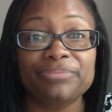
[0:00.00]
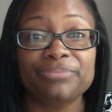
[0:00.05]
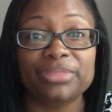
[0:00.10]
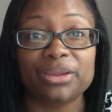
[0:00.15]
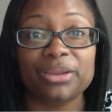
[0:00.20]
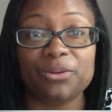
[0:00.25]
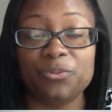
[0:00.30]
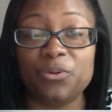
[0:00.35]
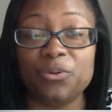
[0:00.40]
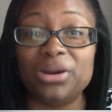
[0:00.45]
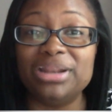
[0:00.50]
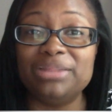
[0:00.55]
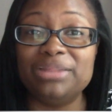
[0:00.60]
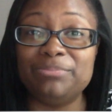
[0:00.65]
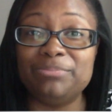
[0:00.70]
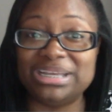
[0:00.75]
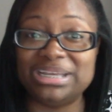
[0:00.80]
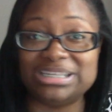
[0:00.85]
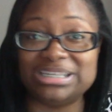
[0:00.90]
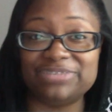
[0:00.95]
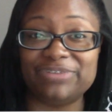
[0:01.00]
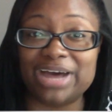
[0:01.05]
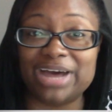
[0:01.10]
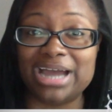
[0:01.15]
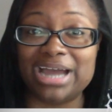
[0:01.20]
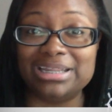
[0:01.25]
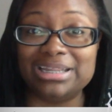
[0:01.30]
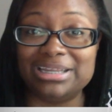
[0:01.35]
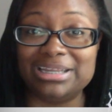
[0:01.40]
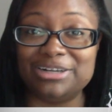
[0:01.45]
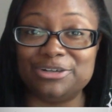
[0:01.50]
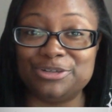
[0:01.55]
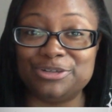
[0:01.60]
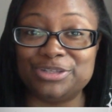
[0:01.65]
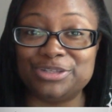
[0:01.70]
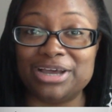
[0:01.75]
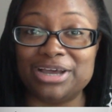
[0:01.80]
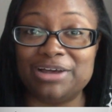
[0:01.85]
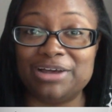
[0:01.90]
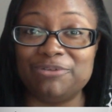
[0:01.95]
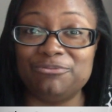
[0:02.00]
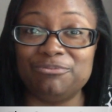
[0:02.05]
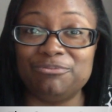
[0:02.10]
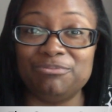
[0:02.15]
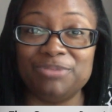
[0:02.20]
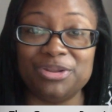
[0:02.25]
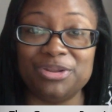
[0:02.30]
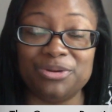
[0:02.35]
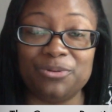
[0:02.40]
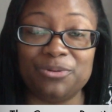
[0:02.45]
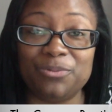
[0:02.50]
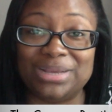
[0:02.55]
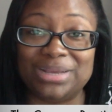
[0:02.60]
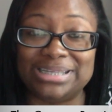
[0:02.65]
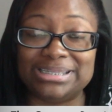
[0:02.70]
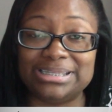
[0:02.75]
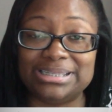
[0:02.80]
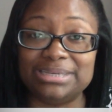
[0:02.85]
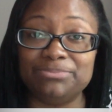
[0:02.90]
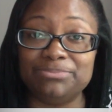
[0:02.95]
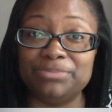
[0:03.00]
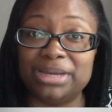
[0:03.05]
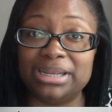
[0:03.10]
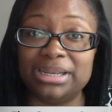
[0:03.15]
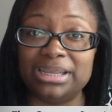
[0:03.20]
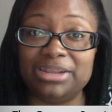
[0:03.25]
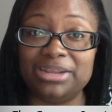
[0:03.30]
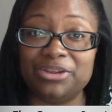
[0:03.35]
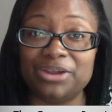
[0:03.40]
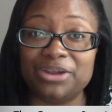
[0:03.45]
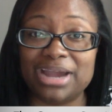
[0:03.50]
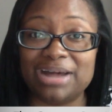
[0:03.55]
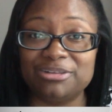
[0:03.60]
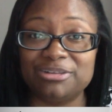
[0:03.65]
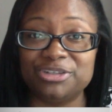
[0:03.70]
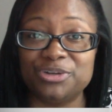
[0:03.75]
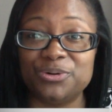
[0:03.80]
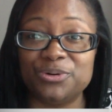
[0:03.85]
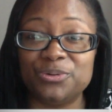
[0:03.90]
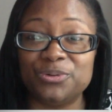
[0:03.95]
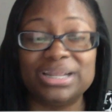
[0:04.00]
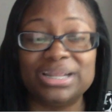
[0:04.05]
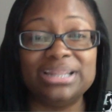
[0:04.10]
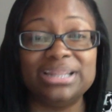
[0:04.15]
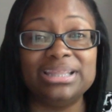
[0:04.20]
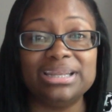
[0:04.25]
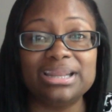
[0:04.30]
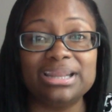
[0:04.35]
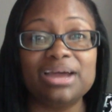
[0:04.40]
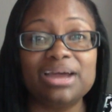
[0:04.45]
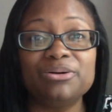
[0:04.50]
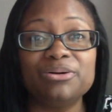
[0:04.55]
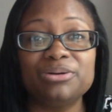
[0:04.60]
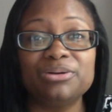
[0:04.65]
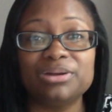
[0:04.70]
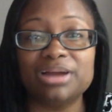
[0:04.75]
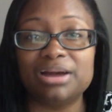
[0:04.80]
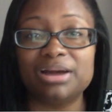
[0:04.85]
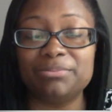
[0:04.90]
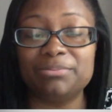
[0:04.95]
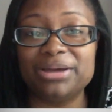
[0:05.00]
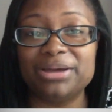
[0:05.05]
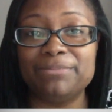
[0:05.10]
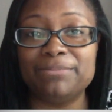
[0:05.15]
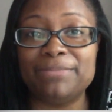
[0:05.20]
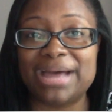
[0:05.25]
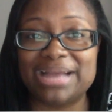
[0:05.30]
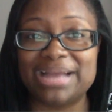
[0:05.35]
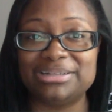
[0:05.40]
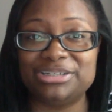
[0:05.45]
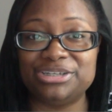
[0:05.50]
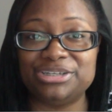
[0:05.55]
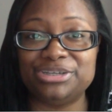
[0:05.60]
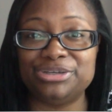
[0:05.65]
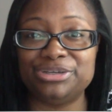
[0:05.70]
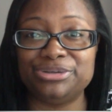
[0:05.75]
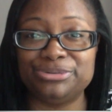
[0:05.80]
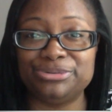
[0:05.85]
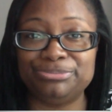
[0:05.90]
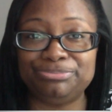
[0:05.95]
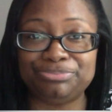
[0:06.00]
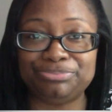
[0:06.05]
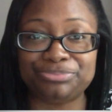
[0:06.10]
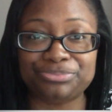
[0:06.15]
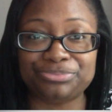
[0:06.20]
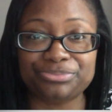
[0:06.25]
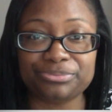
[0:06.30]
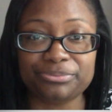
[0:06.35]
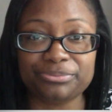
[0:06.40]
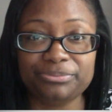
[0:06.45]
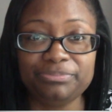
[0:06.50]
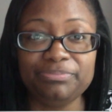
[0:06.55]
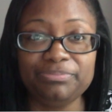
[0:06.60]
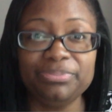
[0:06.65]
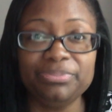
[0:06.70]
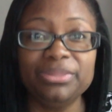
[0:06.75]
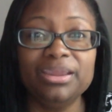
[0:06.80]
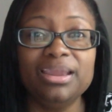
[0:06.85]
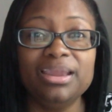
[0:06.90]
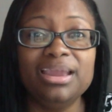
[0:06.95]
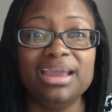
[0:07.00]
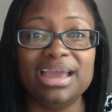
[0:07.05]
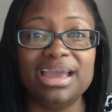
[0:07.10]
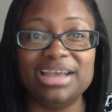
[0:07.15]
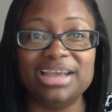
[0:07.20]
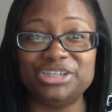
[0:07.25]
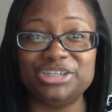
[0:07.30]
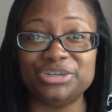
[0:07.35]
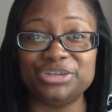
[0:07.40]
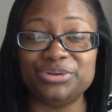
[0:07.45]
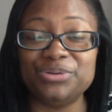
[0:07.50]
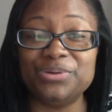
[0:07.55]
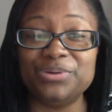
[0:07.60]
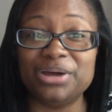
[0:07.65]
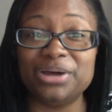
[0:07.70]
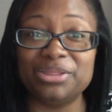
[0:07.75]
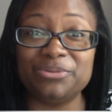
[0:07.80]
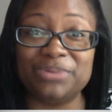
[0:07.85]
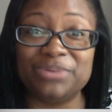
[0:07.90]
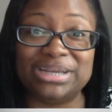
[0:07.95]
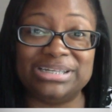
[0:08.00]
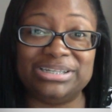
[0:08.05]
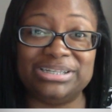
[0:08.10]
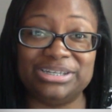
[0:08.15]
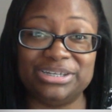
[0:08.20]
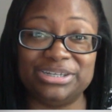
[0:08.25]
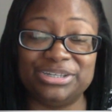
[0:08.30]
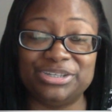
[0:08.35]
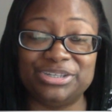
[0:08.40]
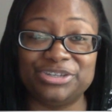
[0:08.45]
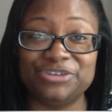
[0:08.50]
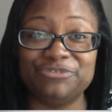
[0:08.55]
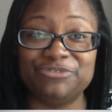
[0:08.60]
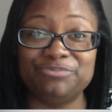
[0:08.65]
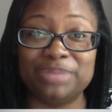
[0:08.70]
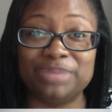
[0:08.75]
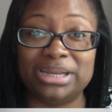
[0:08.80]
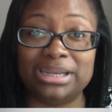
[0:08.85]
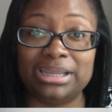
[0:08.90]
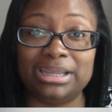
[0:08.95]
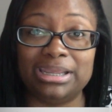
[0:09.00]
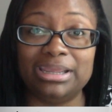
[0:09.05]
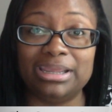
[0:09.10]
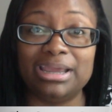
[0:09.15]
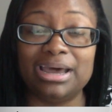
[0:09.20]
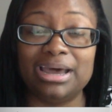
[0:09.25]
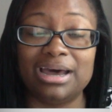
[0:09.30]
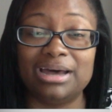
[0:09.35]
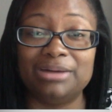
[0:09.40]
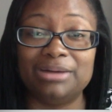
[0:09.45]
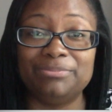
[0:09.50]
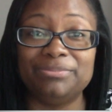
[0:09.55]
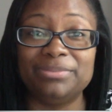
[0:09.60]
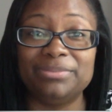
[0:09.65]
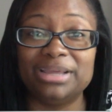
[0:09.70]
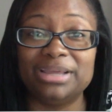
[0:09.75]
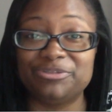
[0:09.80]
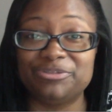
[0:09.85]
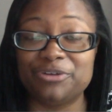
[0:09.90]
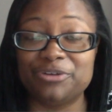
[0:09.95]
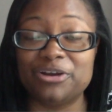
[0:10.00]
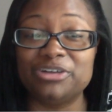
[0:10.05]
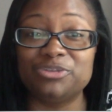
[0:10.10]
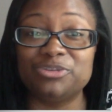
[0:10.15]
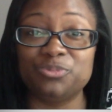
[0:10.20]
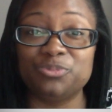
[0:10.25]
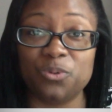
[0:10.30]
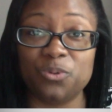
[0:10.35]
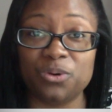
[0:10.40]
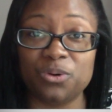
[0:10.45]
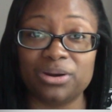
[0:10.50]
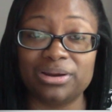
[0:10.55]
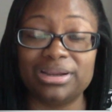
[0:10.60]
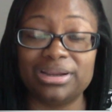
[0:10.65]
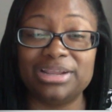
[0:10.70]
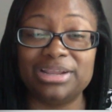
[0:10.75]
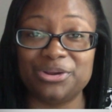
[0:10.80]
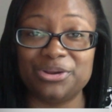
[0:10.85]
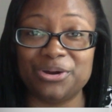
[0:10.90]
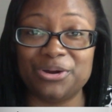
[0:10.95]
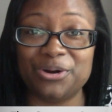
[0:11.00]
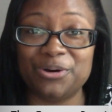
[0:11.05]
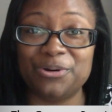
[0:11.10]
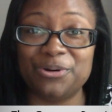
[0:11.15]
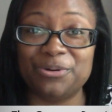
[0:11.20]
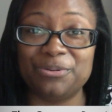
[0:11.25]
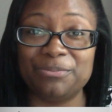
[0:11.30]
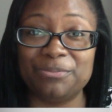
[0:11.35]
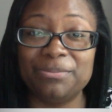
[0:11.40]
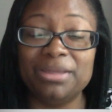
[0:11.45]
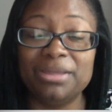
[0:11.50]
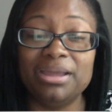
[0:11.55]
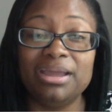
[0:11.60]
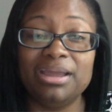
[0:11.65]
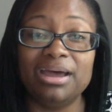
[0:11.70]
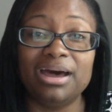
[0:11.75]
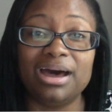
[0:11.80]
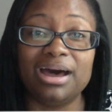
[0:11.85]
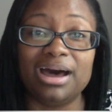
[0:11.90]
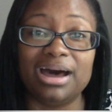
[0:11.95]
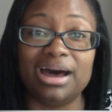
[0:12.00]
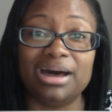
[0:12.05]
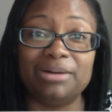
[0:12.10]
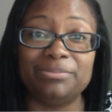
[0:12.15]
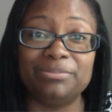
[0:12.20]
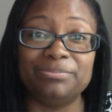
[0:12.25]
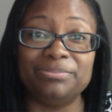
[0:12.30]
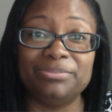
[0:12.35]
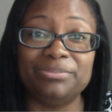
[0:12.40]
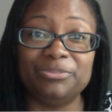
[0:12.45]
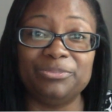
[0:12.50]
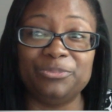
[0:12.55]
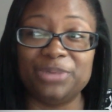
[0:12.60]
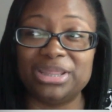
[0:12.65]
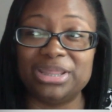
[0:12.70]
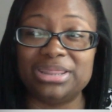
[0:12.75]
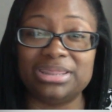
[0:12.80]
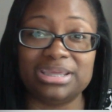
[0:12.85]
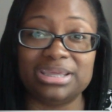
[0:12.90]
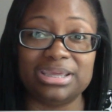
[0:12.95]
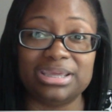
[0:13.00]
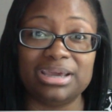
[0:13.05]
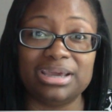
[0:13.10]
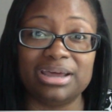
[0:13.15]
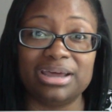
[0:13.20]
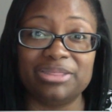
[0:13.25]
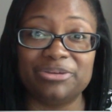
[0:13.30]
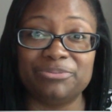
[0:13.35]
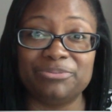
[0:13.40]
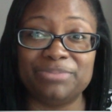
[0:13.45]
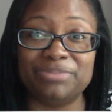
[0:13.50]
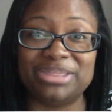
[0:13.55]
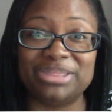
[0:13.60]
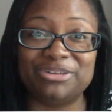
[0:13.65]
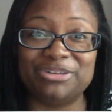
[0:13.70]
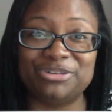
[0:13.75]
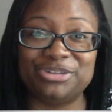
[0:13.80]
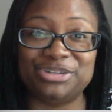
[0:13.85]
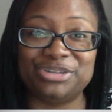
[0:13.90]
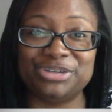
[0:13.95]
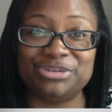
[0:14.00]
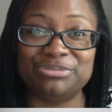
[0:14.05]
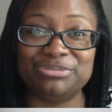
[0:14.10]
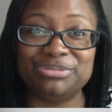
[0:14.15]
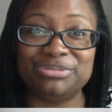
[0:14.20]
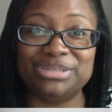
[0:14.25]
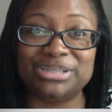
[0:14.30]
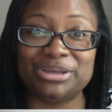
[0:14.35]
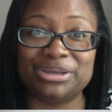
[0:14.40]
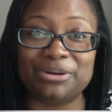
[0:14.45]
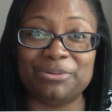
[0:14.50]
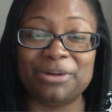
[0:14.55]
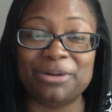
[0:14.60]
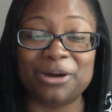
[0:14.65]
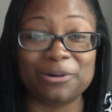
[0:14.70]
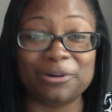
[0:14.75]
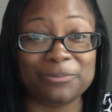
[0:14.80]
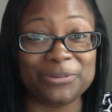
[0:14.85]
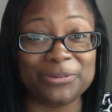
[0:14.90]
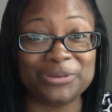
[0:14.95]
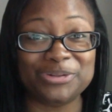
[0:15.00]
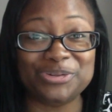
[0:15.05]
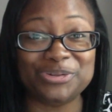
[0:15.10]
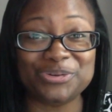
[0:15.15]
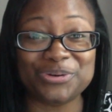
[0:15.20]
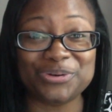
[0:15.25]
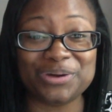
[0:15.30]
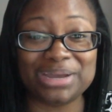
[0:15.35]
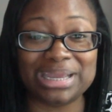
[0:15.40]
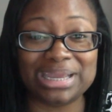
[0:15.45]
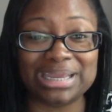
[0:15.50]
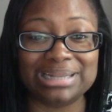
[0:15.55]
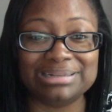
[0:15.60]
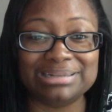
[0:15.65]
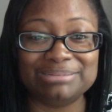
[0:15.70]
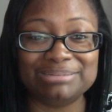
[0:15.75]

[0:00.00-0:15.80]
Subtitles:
one of the biggest violators of, wasting money in your household. And then I'll come back to you and show you other ways to conserve money as far as water in your home with the other methods too. So I hope you enjoy.